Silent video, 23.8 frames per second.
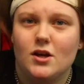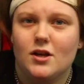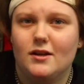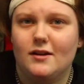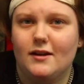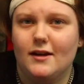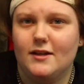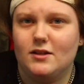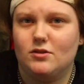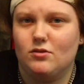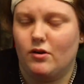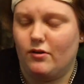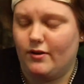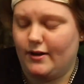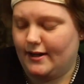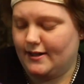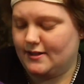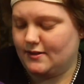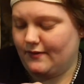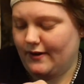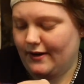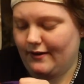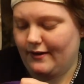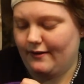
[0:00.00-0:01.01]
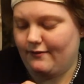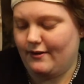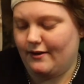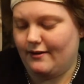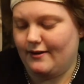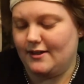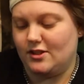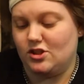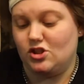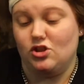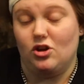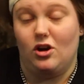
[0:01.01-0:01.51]
Nice quality. It's very,
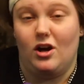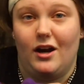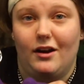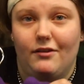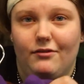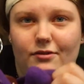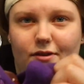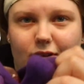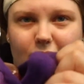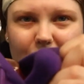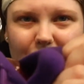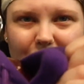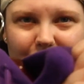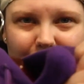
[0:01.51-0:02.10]
very soft.